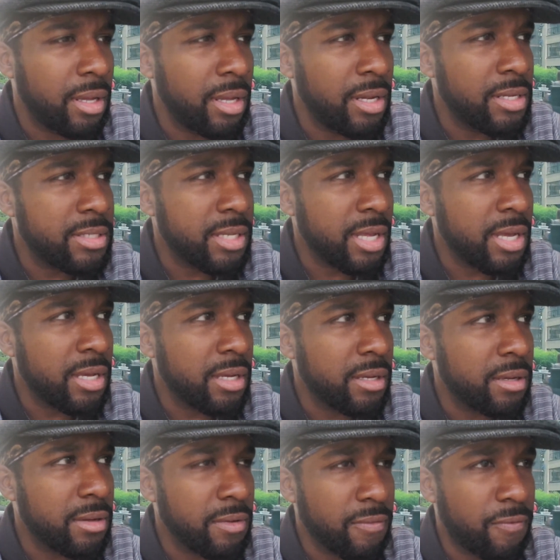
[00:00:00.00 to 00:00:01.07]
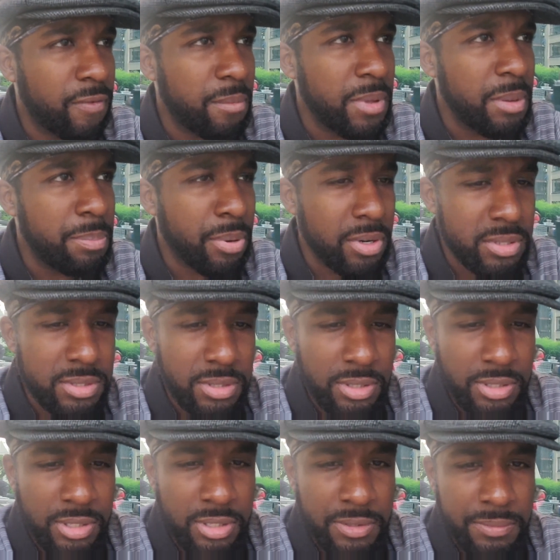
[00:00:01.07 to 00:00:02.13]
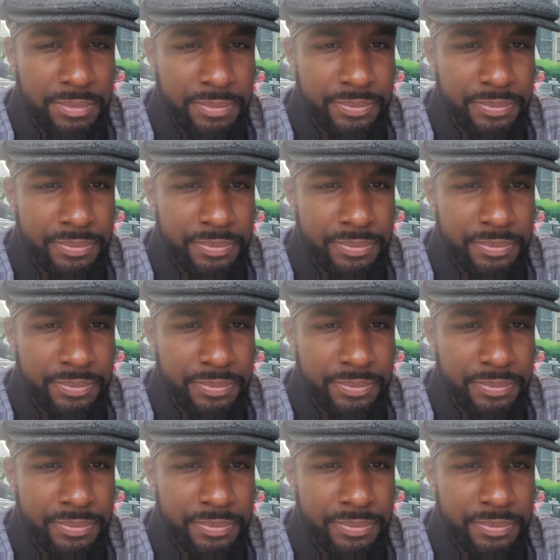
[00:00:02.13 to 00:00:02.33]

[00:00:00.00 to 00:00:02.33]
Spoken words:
And it's like, for me personally,